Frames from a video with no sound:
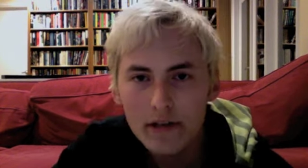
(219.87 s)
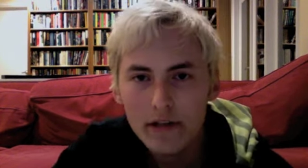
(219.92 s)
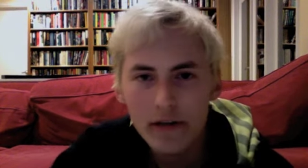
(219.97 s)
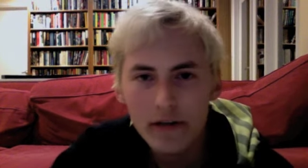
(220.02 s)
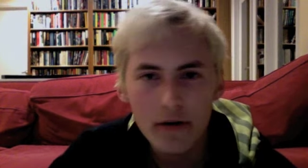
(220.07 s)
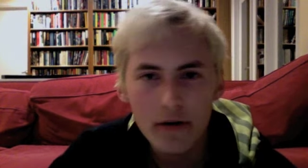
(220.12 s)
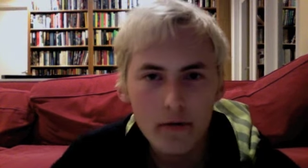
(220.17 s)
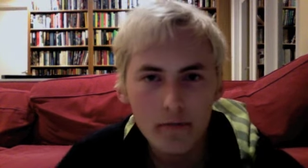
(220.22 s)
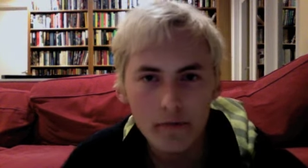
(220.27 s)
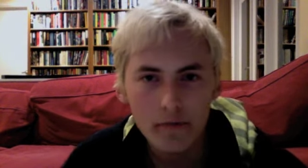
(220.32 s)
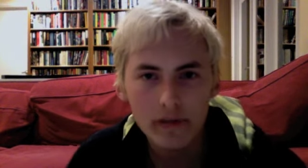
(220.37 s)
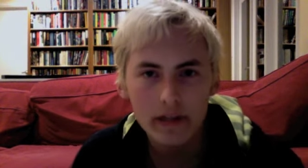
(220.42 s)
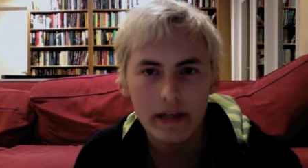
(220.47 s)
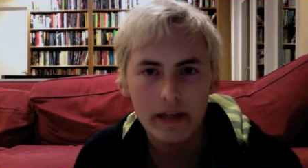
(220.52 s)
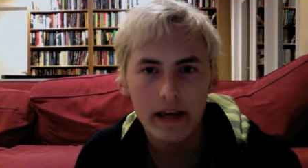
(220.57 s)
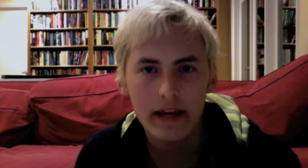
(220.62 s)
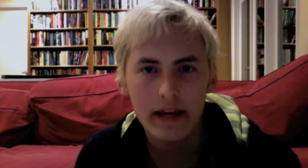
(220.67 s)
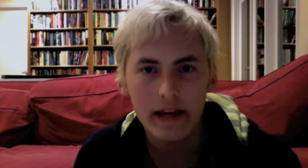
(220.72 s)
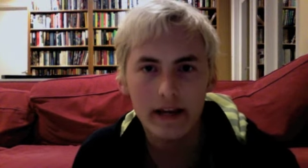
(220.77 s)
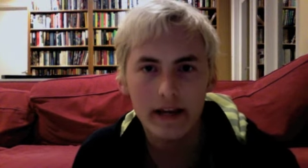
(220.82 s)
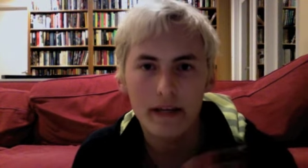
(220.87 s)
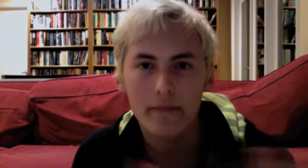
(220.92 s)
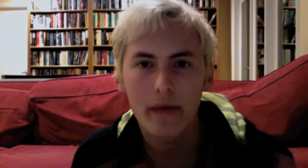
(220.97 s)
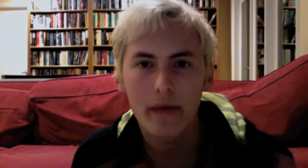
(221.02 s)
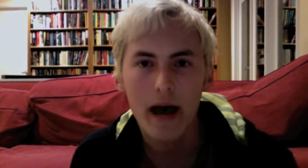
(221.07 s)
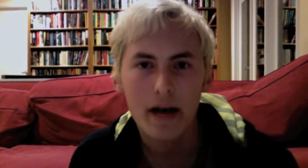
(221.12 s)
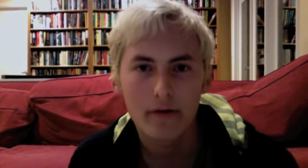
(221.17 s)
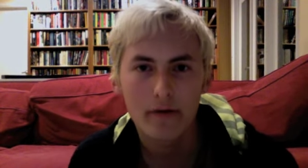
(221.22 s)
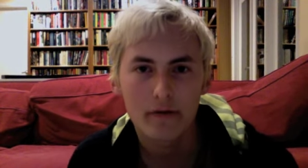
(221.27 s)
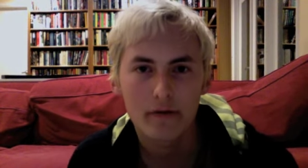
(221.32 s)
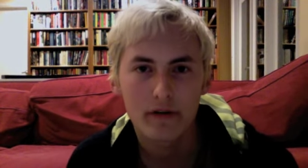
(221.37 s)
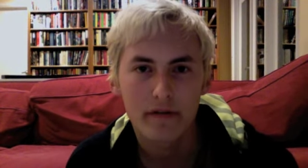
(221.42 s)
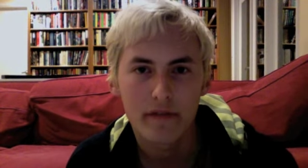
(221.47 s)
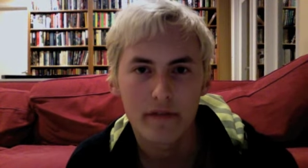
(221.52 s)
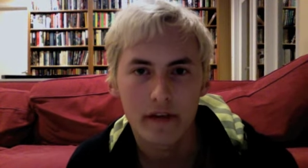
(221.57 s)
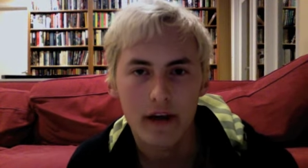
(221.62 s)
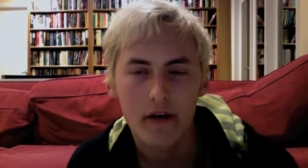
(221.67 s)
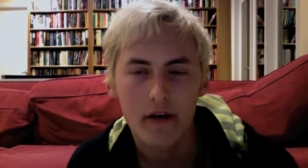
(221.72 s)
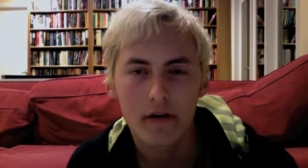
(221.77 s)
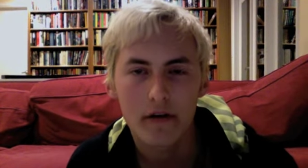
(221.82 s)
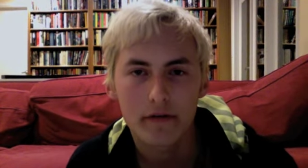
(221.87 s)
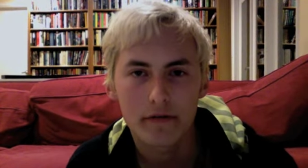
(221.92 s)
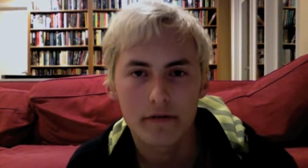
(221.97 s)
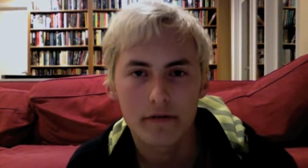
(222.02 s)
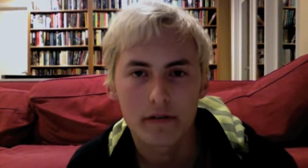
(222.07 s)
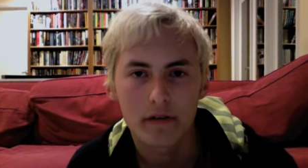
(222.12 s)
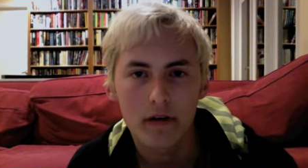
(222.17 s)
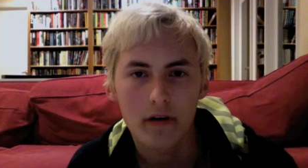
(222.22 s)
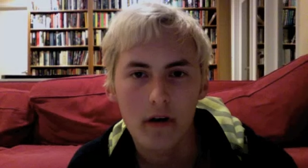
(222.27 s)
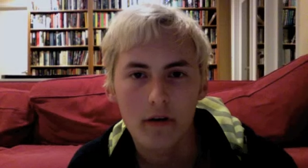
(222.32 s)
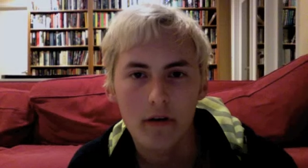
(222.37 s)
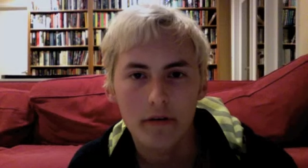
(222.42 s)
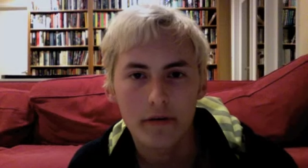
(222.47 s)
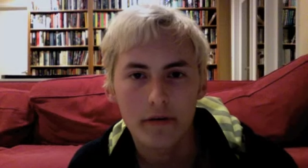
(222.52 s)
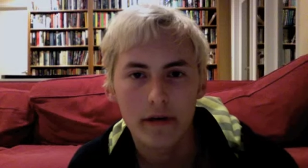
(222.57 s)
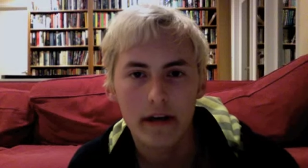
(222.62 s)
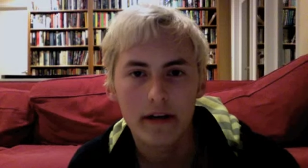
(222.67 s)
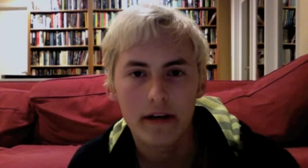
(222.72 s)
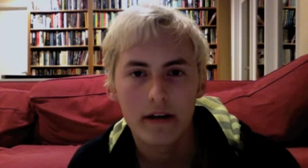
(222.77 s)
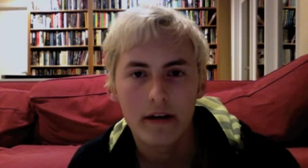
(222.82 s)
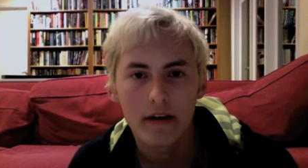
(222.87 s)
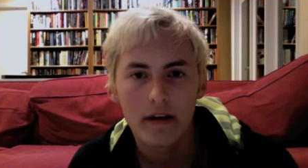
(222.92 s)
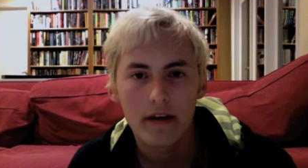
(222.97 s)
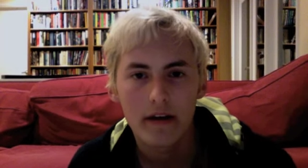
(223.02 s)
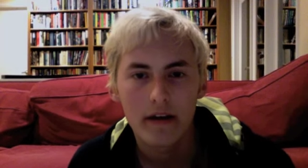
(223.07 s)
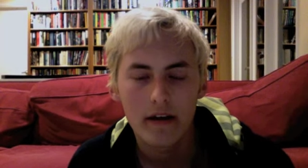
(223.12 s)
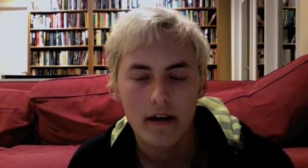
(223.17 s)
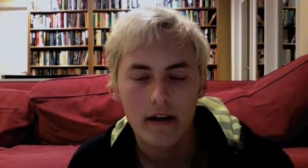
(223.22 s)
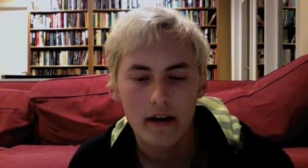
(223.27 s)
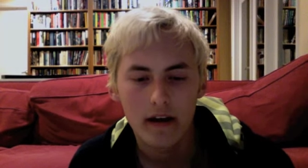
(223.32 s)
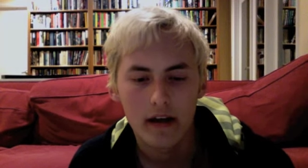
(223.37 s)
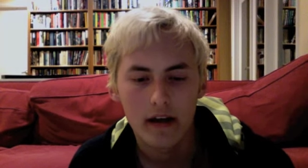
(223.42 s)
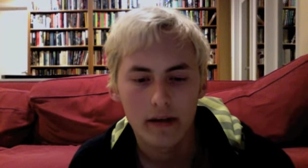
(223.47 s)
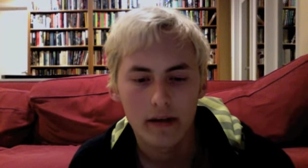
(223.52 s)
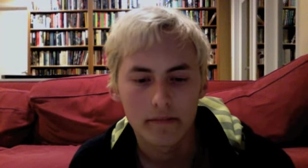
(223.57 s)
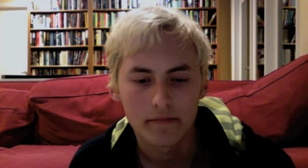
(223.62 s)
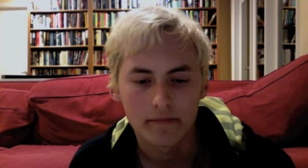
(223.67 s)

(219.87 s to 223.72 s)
You don't really get any background of the characters at all. You get a